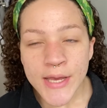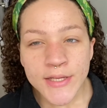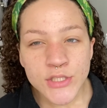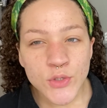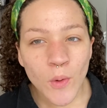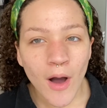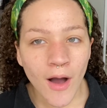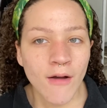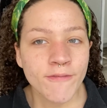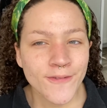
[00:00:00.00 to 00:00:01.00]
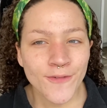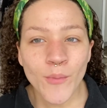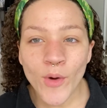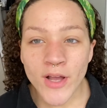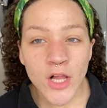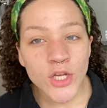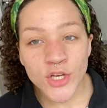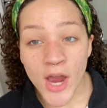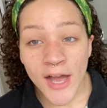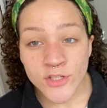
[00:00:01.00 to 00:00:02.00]
too off from what color
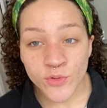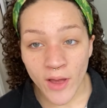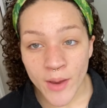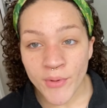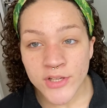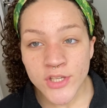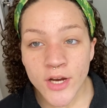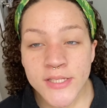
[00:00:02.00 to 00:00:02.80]
your actual eyebrows are,